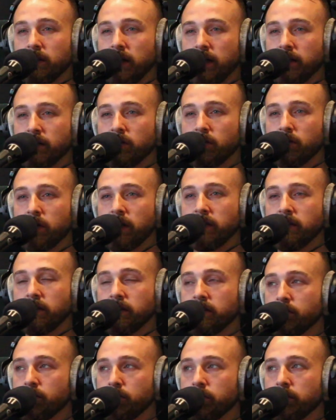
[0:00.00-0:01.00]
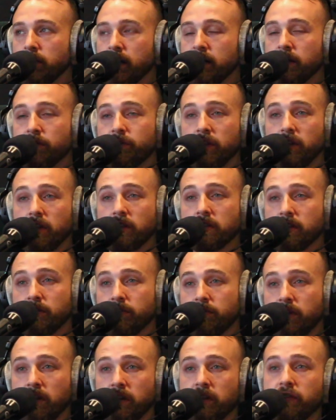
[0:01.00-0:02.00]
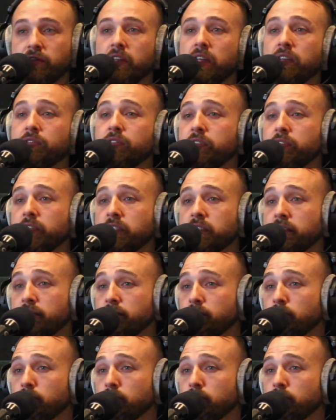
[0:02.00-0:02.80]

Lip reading: like look into like a philosophy, if it's